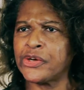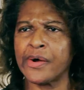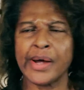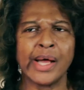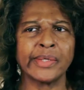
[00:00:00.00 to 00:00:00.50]

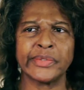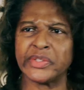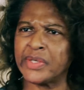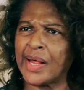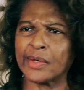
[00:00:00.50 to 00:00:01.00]
Charter
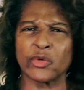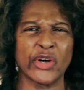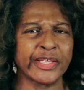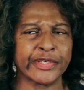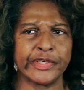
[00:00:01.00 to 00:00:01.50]
House is not a
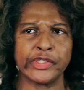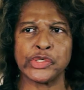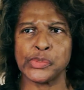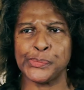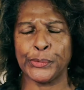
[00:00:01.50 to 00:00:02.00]

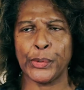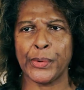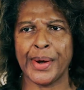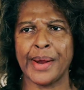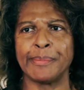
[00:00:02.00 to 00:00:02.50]
residential
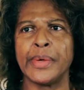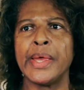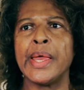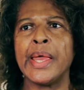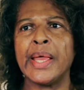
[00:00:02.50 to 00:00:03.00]
program.
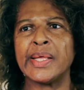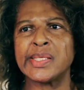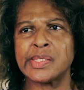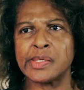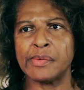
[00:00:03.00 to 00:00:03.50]

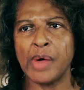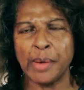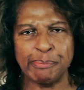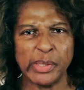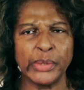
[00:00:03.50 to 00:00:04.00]
It's a
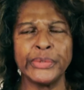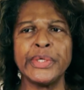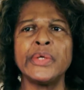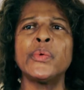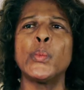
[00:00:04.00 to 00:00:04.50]

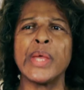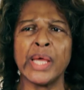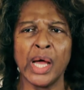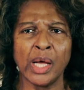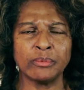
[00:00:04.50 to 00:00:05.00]
building
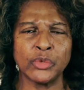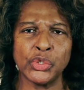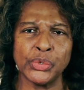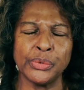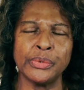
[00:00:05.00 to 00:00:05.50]
we come
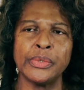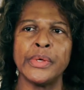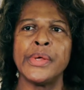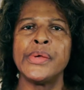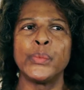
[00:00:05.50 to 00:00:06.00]
to.
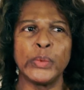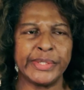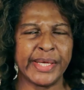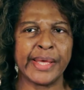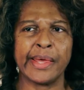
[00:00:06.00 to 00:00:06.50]

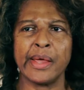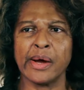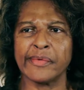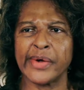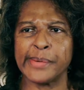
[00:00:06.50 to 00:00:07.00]
We take
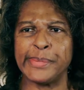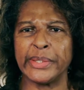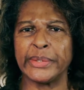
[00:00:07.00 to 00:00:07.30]
care of our